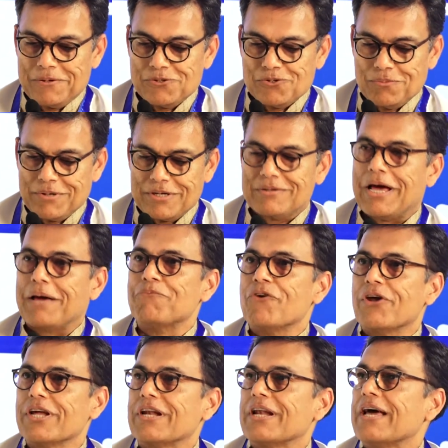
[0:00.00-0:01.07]
So, but I'm
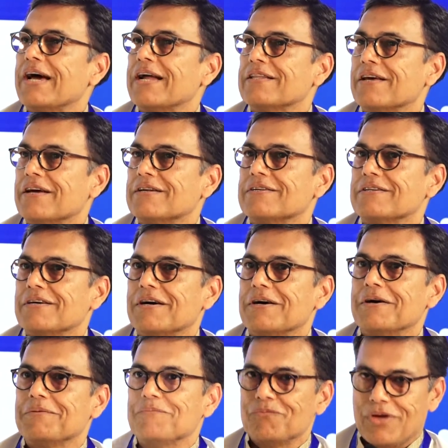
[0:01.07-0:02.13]
very glad that
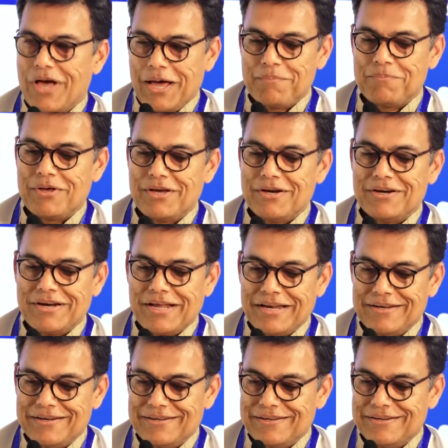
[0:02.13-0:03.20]
I'm here
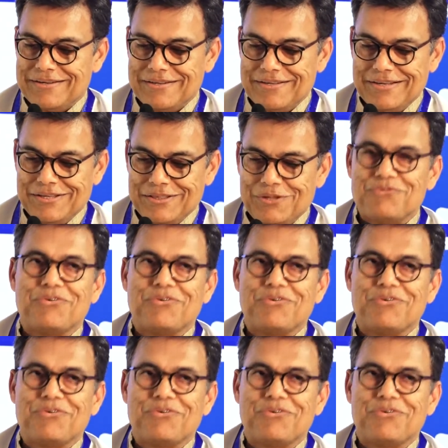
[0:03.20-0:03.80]
and the